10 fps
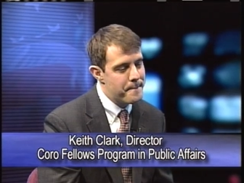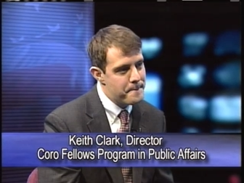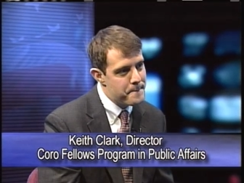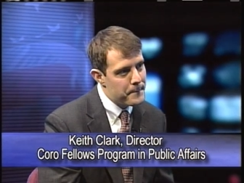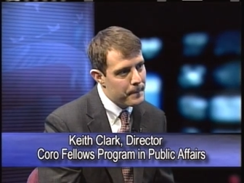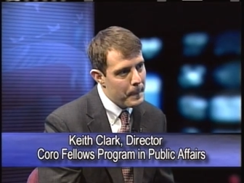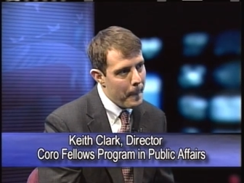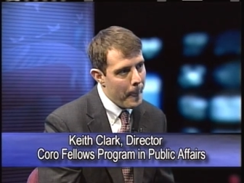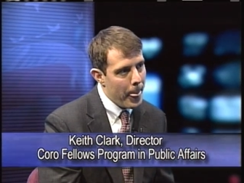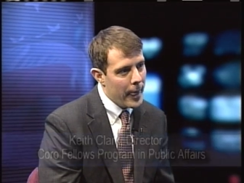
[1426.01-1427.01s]
Now,
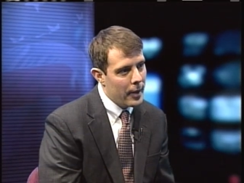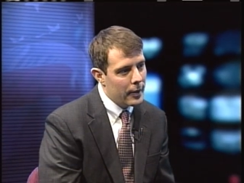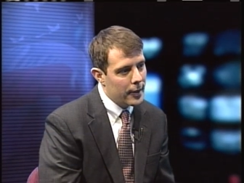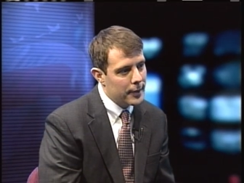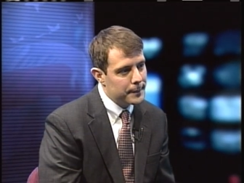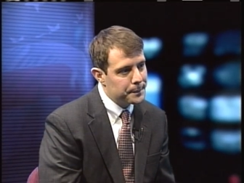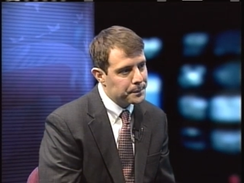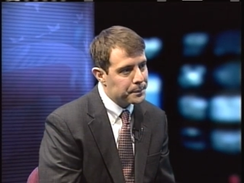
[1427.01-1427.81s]
the gentleman who